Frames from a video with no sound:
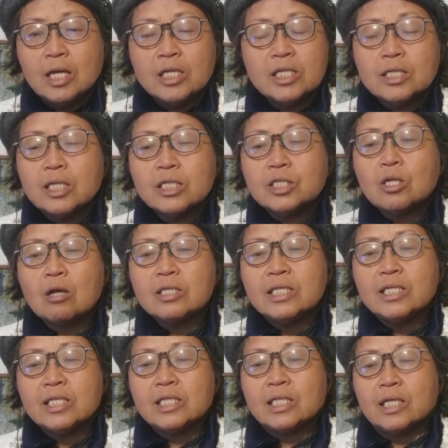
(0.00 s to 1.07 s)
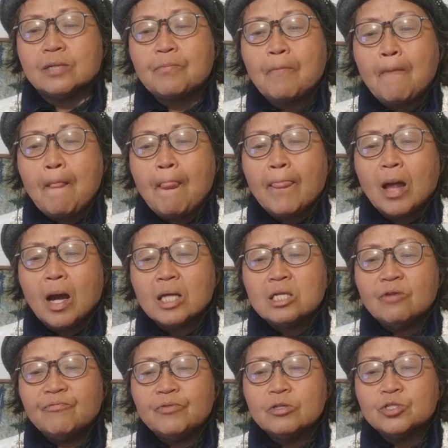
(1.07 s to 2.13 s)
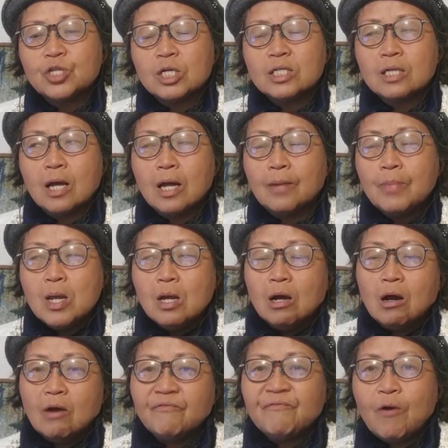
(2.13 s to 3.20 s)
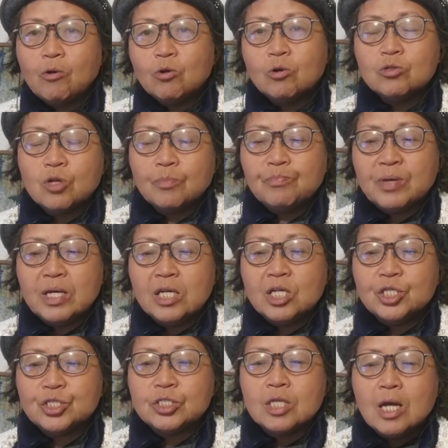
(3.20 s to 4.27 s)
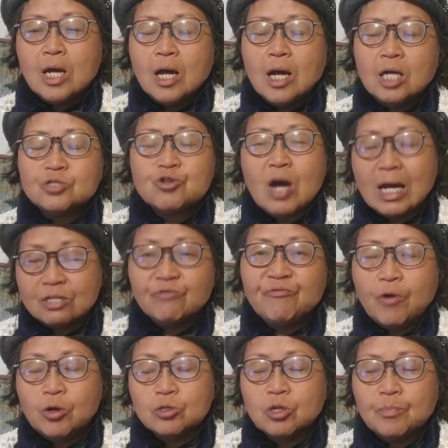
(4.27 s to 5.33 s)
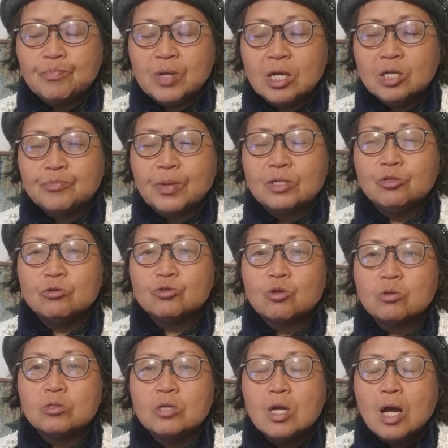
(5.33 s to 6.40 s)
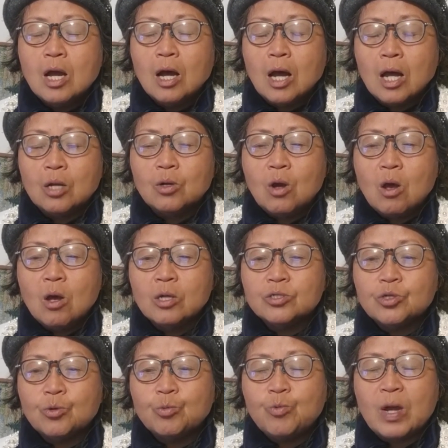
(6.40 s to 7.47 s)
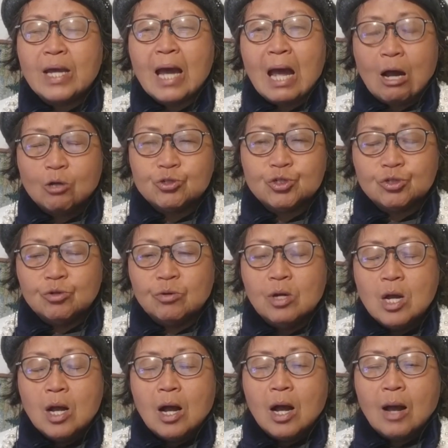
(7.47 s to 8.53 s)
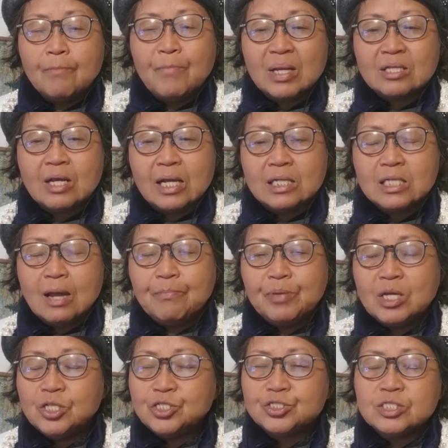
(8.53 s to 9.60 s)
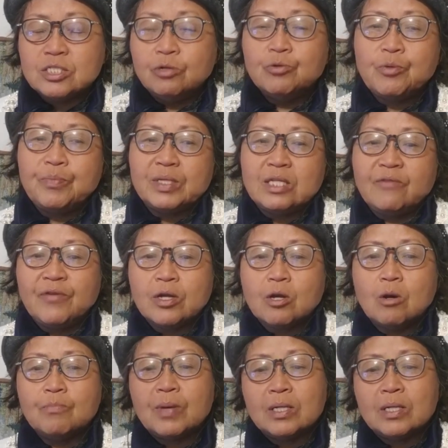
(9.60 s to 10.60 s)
It's not easy. If you just follow the pitch, try to follow the pitch, but you don't learn the way how to make the exact pitch, it will be difficult.